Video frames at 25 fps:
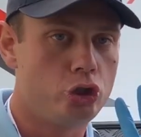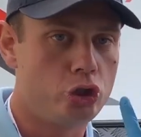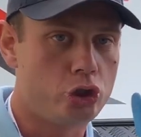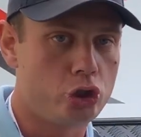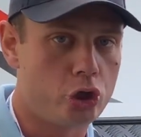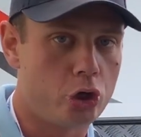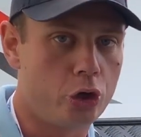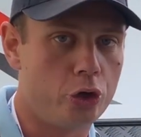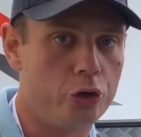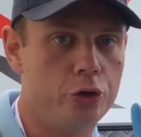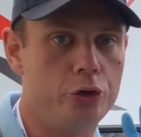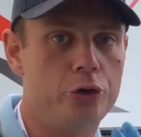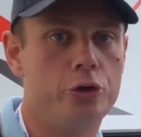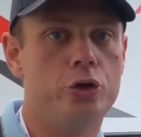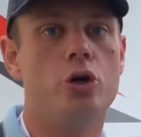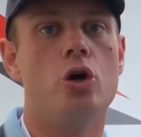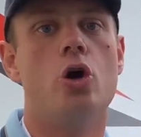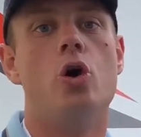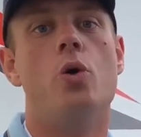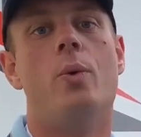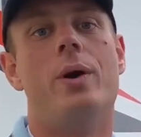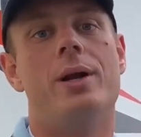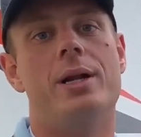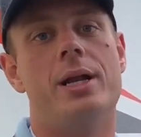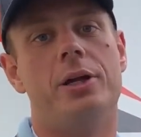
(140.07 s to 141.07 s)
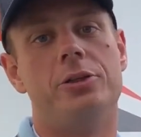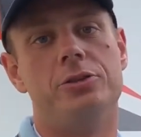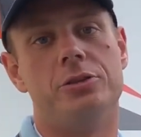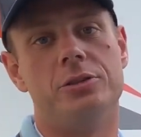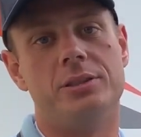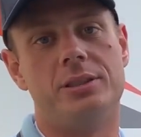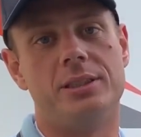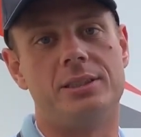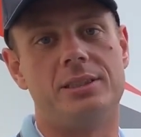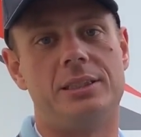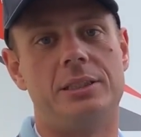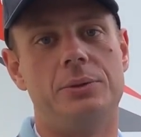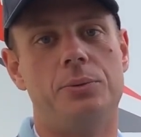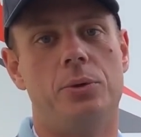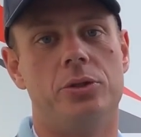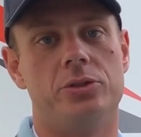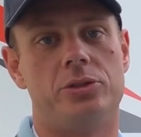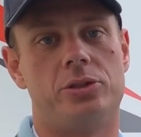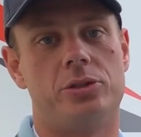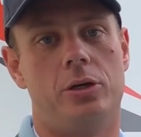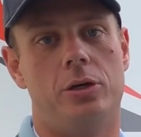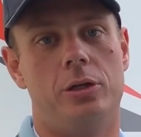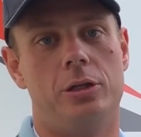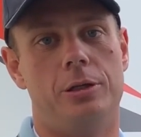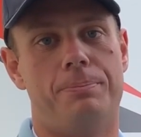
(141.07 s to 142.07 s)
two 160 watt
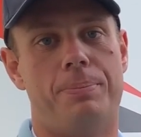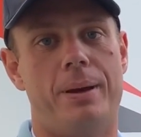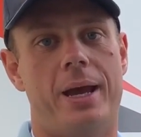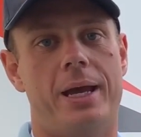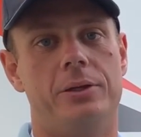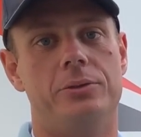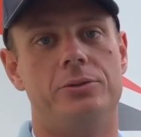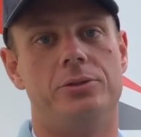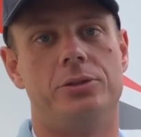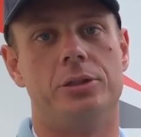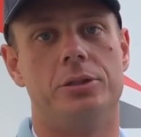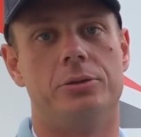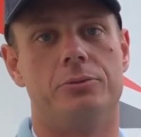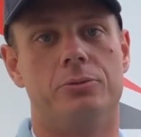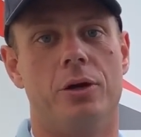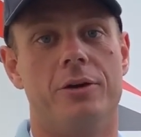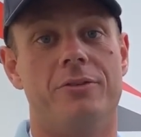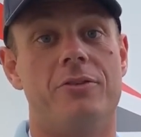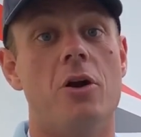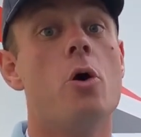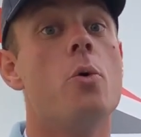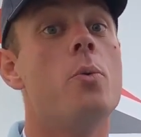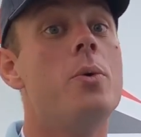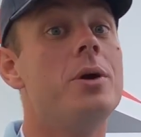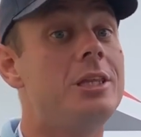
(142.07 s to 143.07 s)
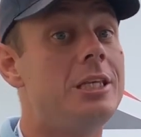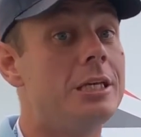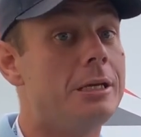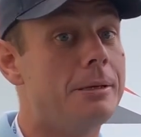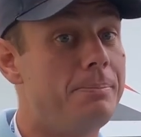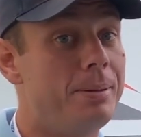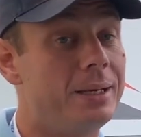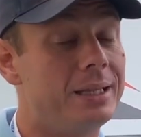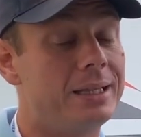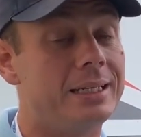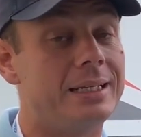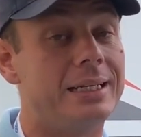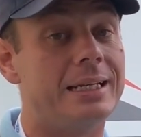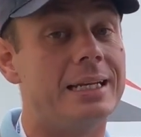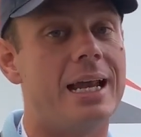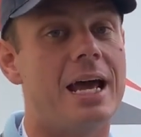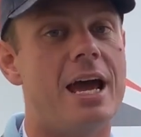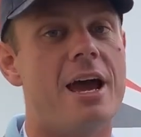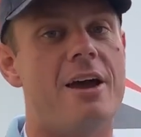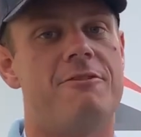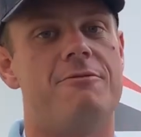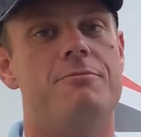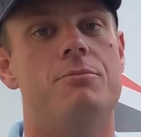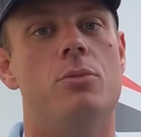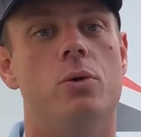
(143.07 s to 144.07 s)
solar panels on the roof, with the ability to
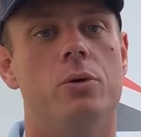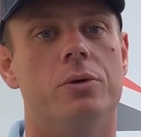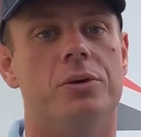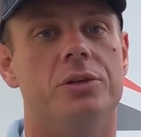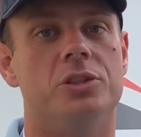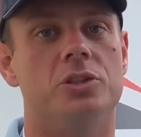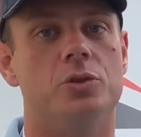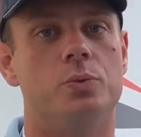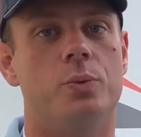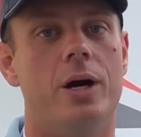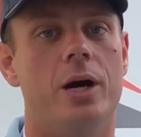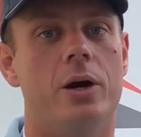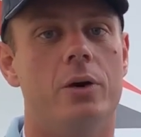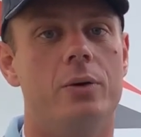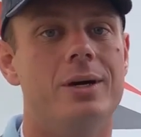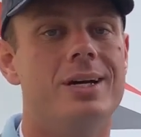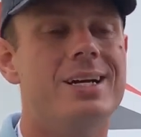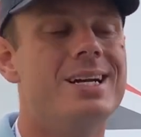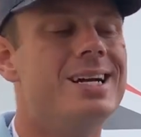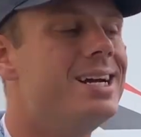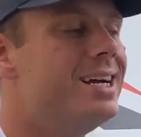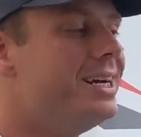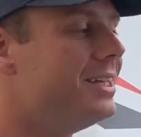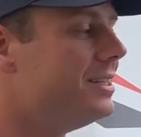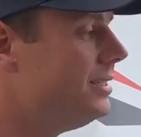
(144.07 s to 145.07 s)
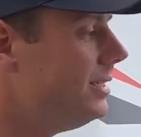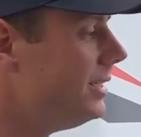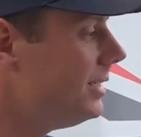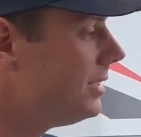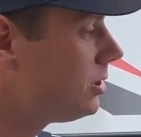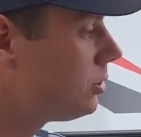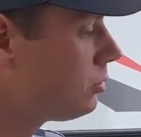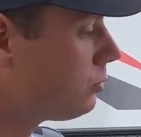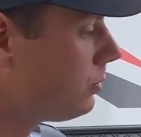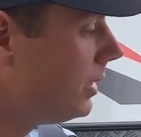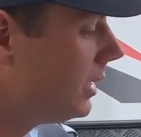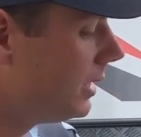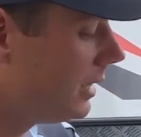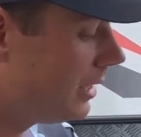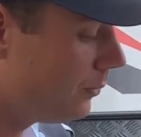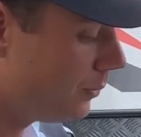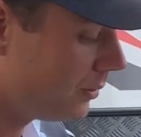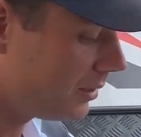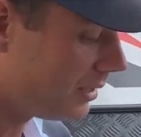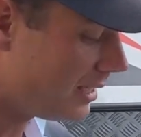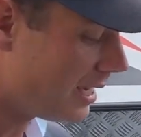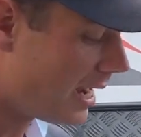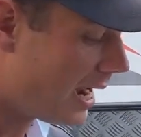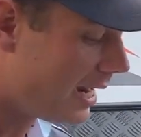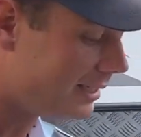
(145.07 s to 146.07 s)
have more as well. This really,
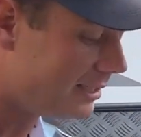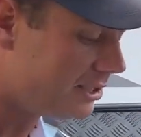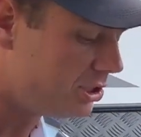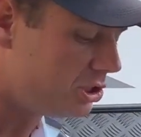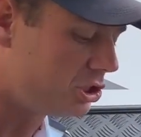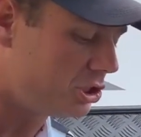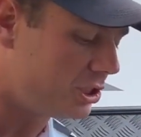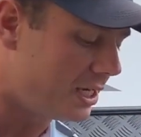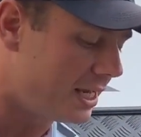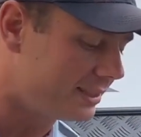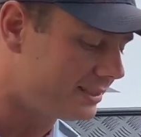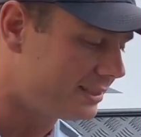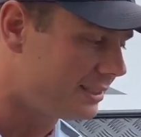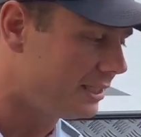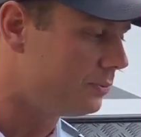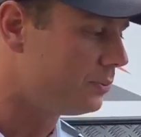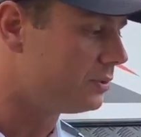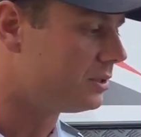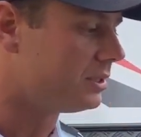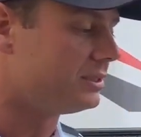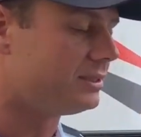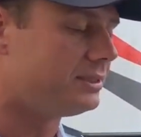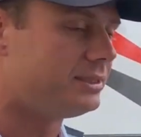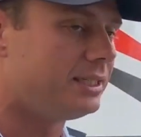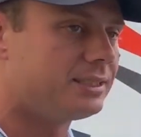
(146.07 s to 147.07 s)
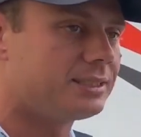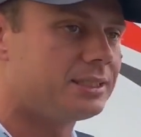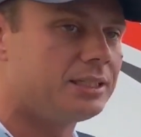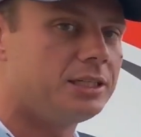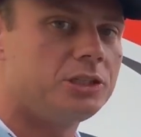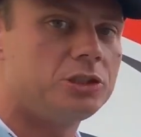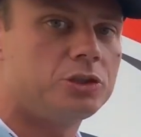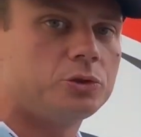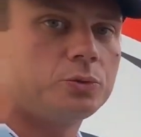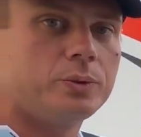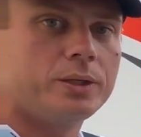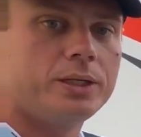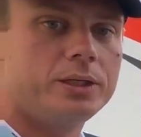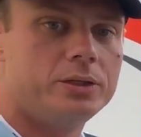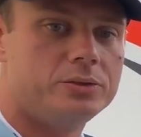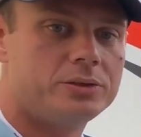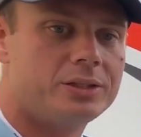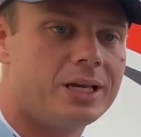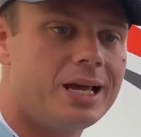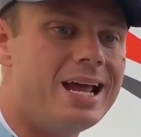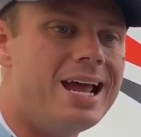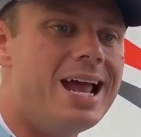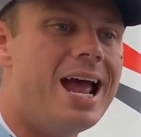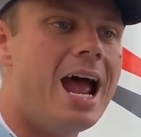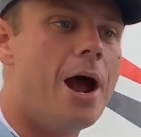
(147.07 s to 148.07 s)
with the 8-inch chassis, with the 16-inch wheels,
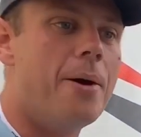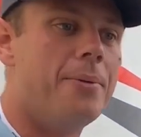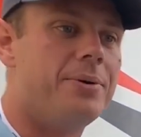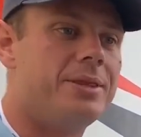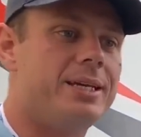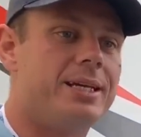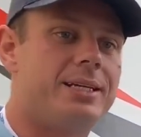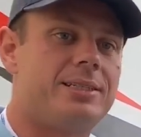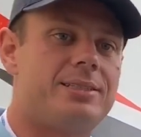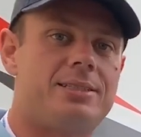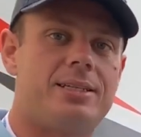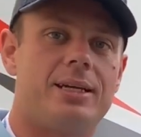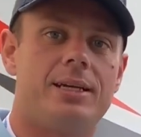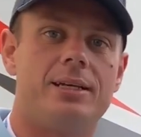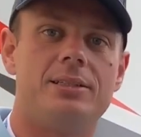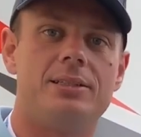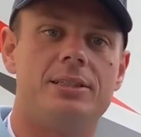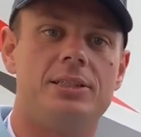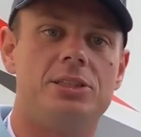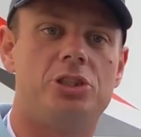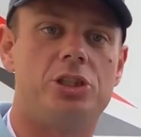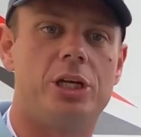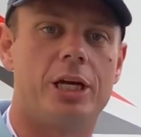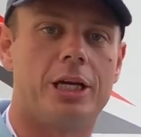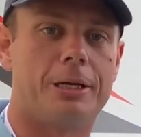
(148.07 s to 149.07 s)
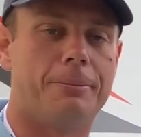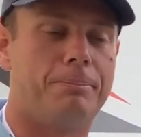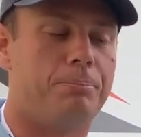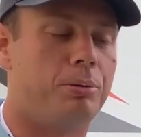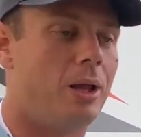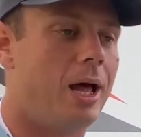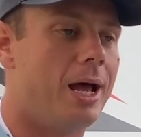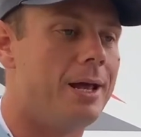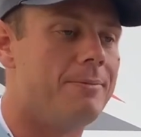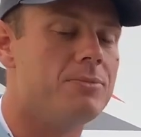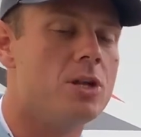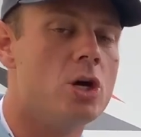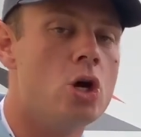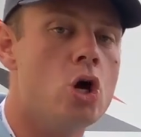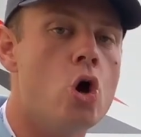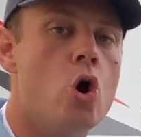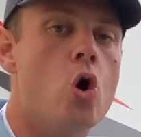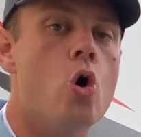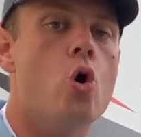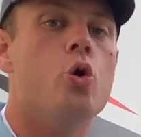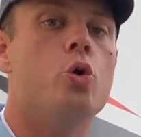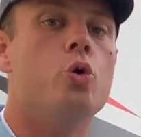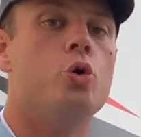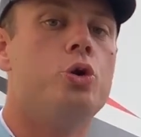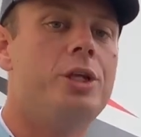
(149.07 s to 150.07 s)
and with the extended checker plate,
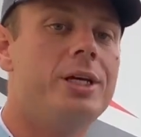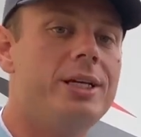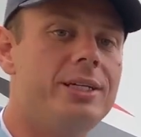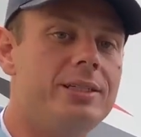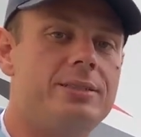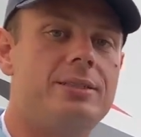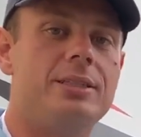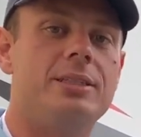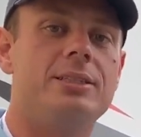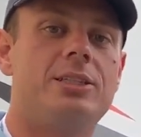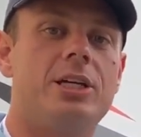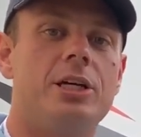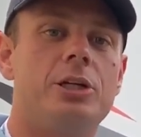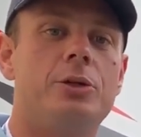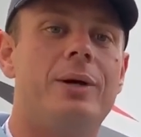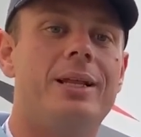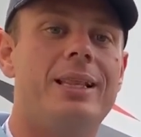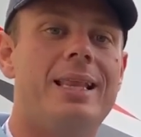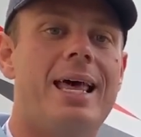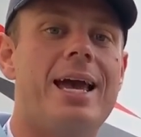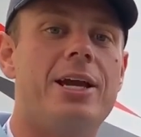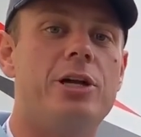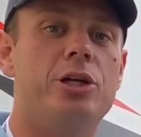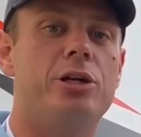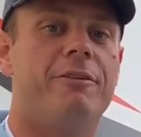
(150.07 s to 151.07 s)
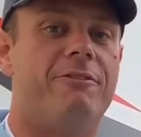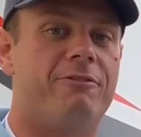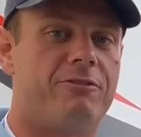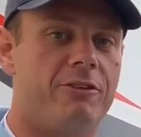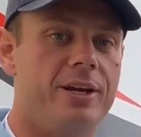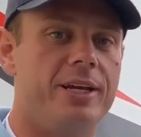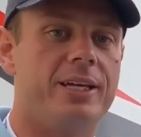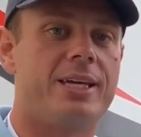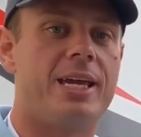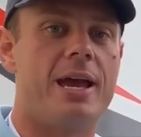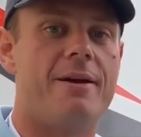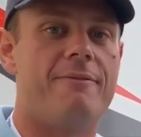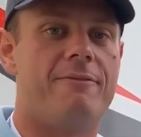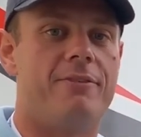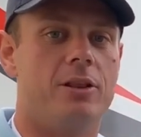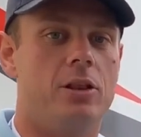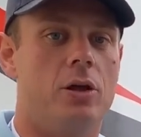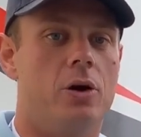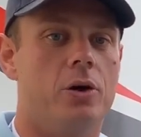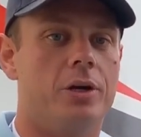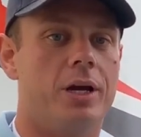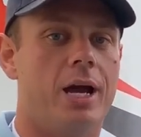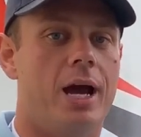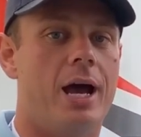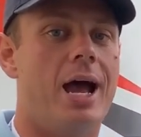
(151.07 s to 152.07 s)
this is going to allow you to free camp for
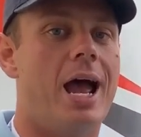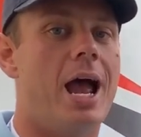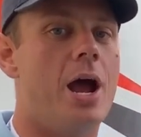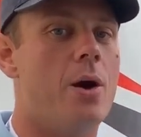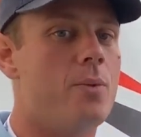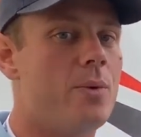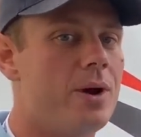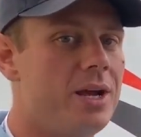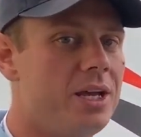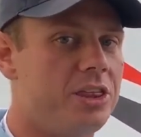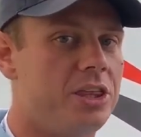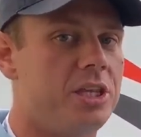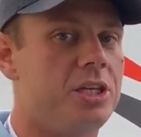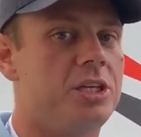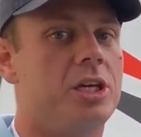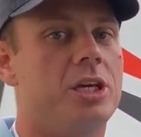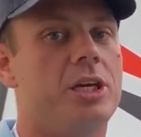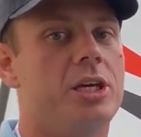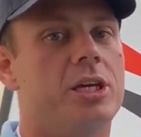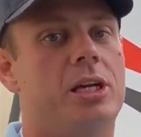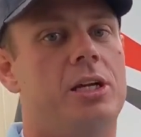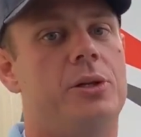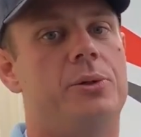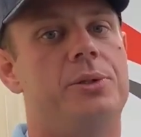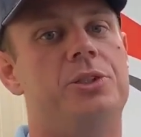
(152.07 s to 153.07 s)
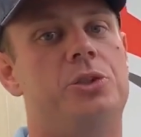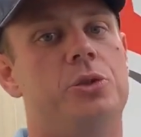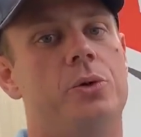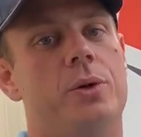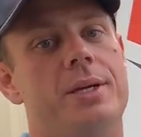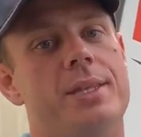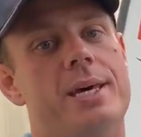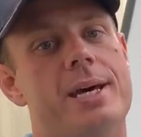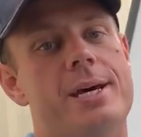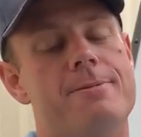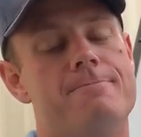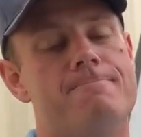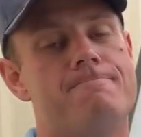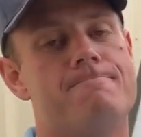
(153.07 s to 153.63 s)
longer, and we think you're going to enjoy that.